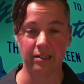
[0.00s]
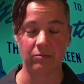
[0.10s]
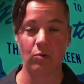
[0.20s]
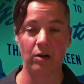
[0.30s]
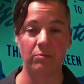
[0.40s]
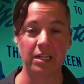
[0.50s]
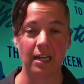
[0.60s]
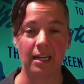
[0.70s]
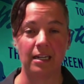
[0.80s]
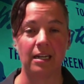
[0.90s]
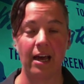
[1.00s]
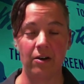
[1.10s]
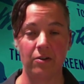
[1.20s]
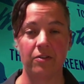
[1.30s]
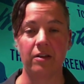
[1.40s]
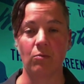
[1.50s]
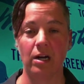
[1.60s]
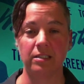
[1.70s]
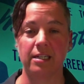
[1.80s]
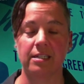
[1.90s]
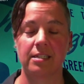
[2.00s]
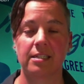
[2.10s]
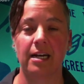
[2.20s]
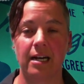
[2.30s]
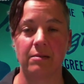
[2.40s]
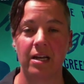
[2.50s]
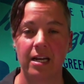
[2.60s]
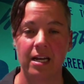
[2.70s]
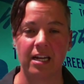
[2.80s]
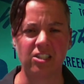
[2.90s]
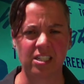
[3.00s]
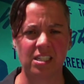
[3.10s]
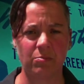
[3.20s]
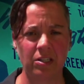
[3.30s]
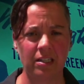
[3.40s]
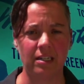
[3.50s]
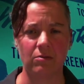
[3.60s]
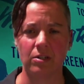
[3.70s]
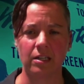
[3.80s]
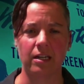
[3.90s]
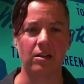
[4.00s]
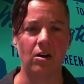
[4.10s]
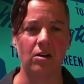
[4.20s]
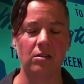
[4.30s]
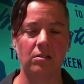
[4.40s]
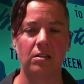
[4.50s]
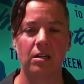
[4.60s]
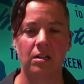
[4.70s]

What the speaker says: well-being, health and wellness, and just stability really in all